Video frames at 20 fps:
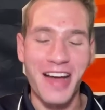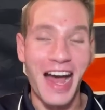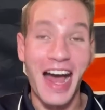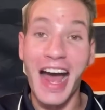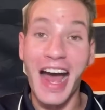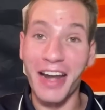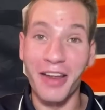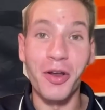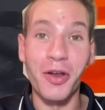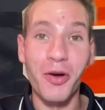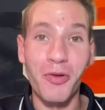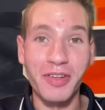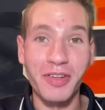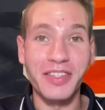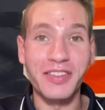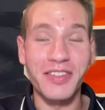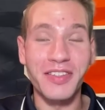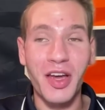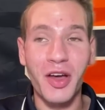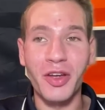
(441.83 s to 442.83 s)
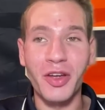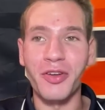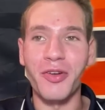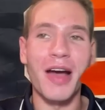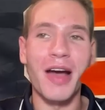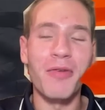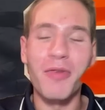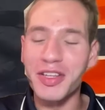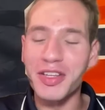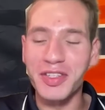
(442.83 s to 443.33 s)
I don't know what to tell you.
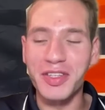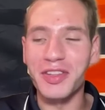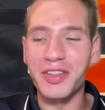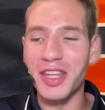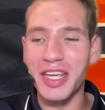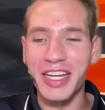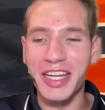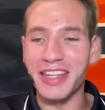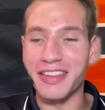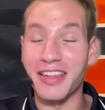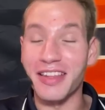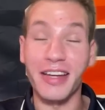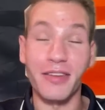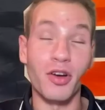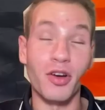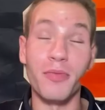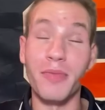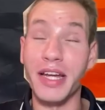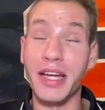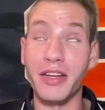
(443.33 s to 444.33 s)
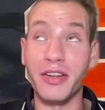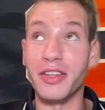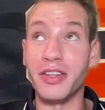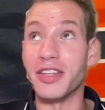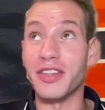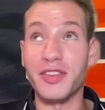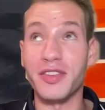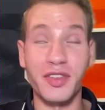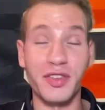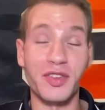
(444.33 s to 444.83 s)
I wasn't thinking like, oh my
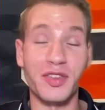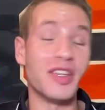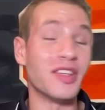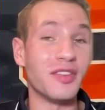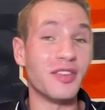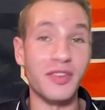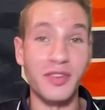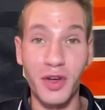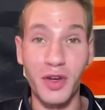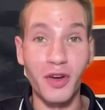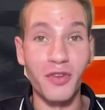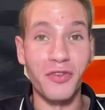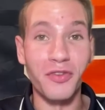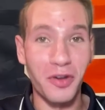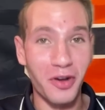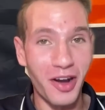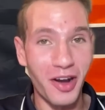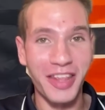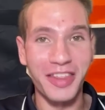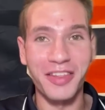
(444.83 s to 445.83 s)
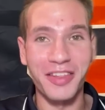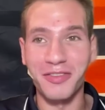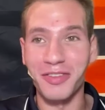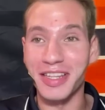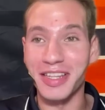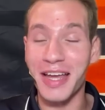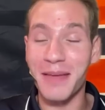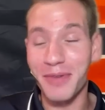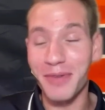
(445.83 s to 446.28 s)
goodness, the season's over or anything like that.